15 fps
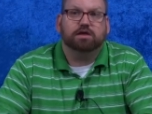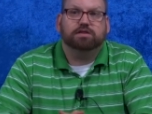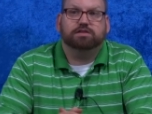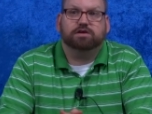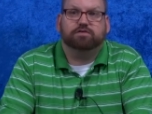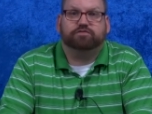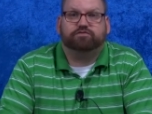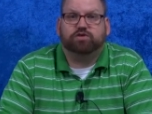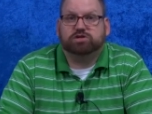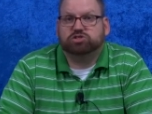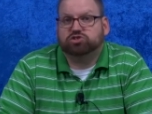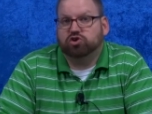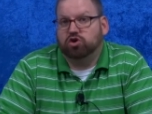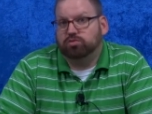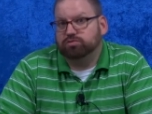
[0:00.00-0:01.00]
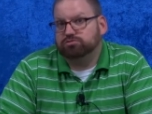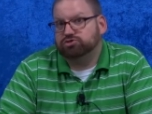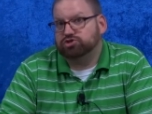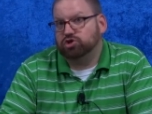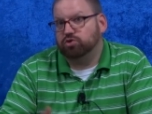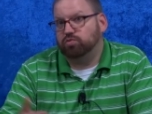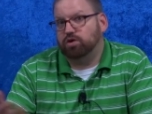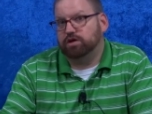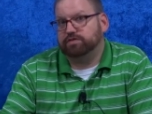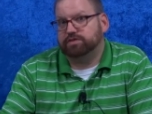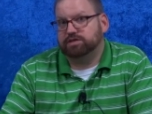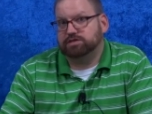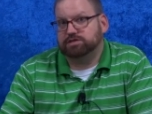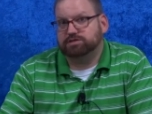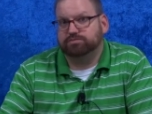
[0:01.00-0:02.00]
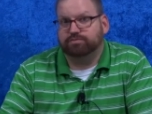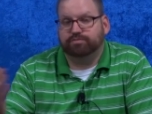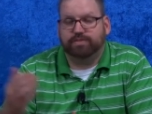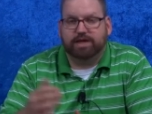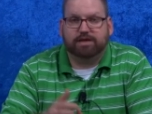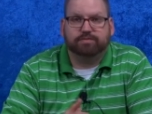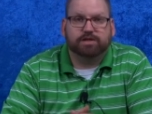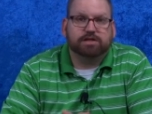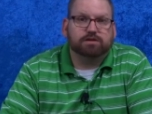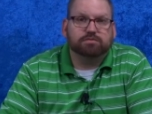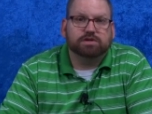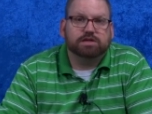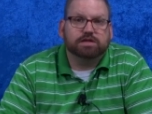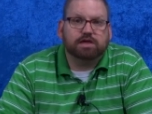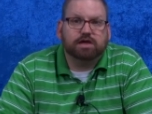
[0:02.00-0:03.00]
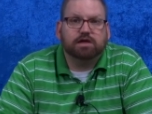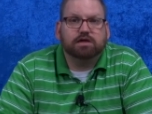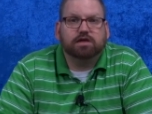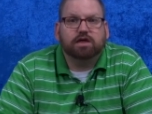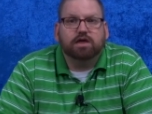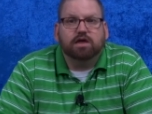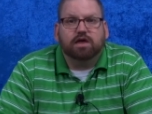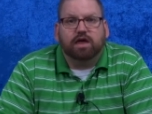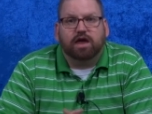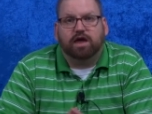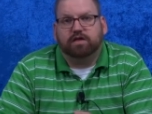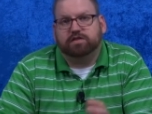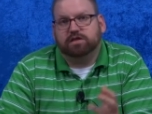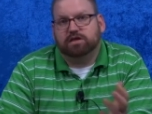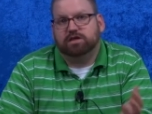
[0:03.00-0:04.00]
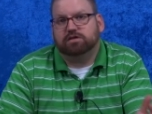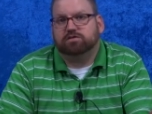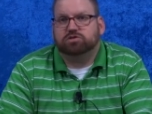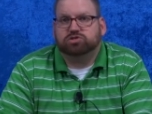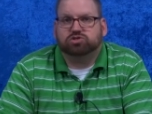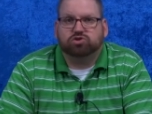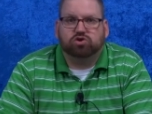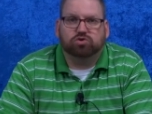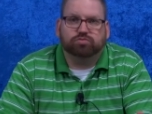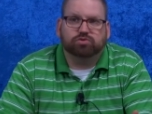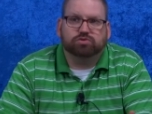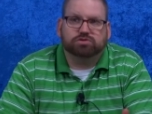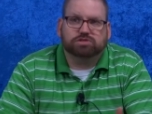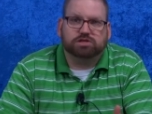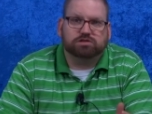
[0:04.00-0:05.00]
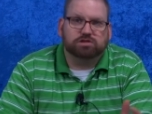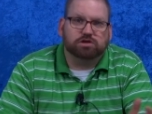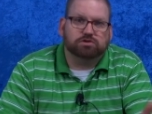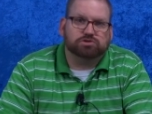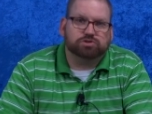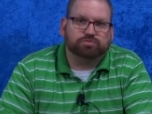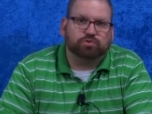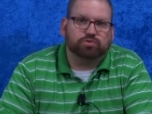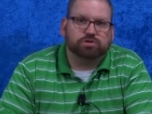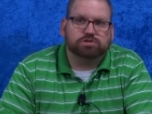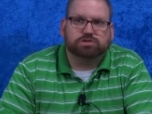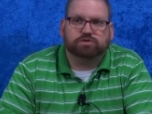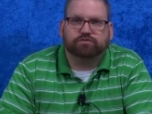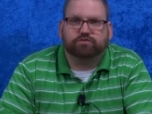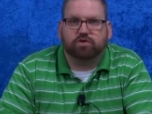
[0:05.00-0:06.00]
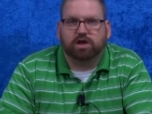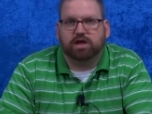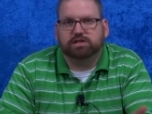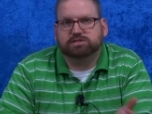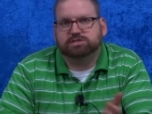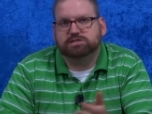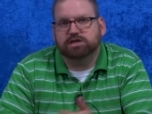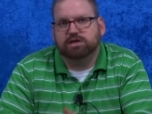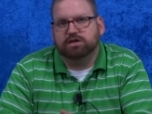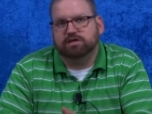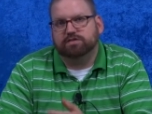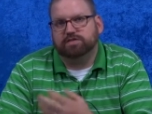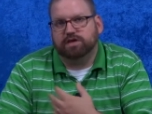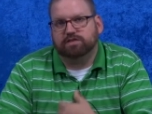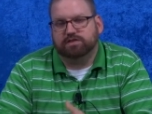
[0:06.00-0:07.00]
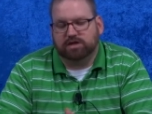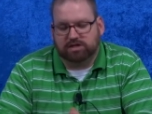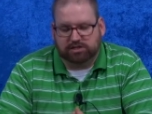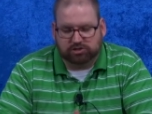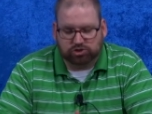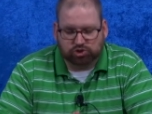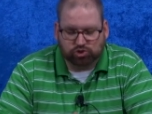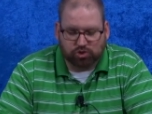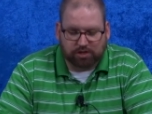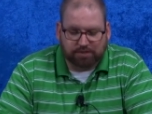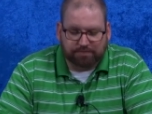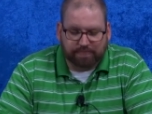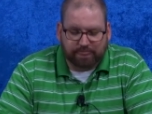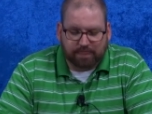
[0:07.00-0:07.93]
The French nobles don't want this baby to be king, and the English nobles and their supporters in France think that he should.